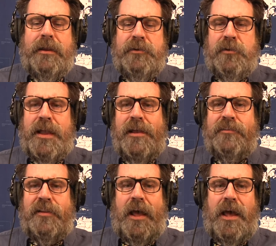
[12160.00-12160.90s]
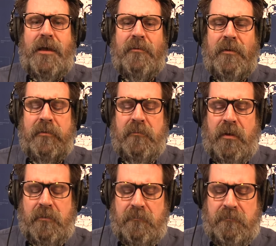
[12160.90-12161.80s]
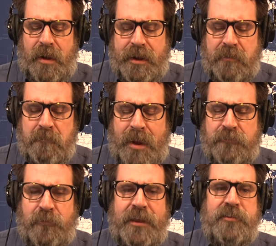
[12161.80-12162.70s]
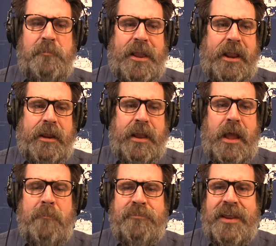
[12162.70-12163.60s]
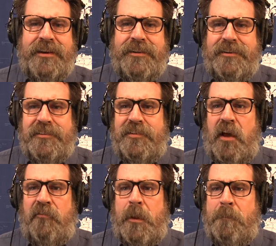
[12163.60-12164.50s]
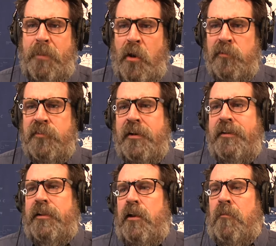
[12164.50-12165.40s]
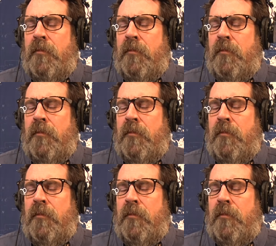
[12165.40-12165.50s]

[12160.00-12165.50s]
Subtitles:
you guys, my resume updated itself and posted it